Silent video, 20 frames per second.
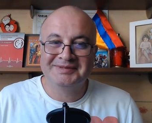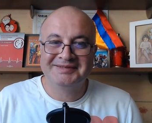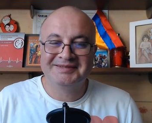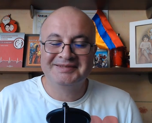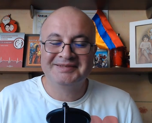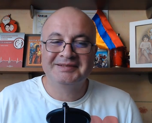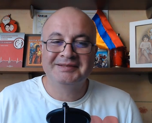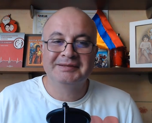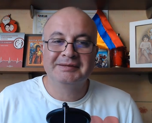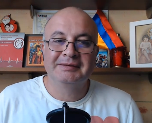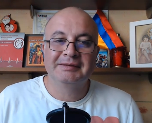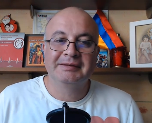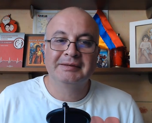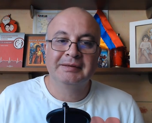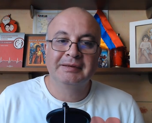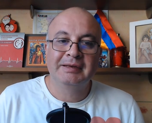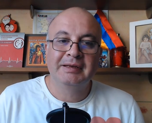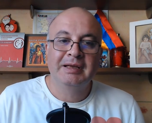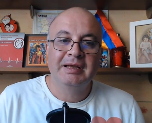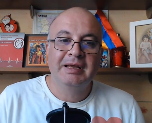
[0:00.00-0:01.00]

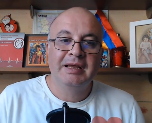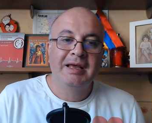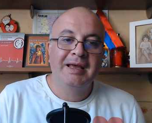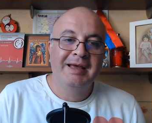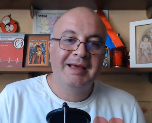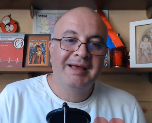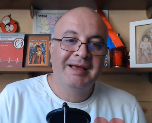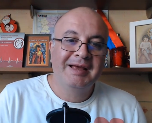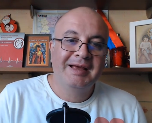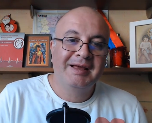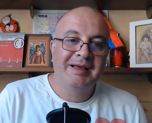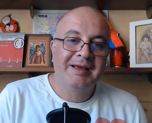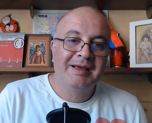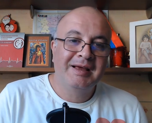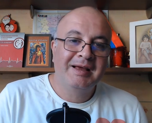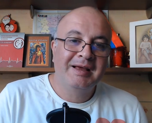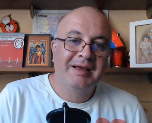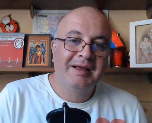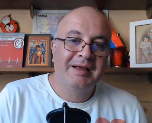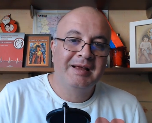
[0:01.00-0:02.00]

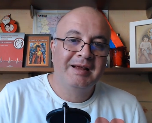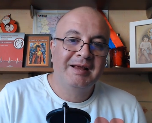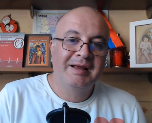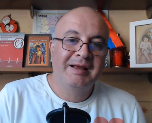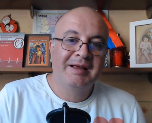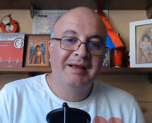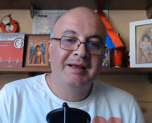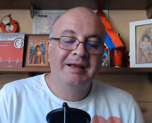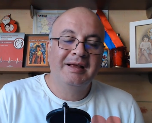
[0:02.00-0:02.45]
(silence)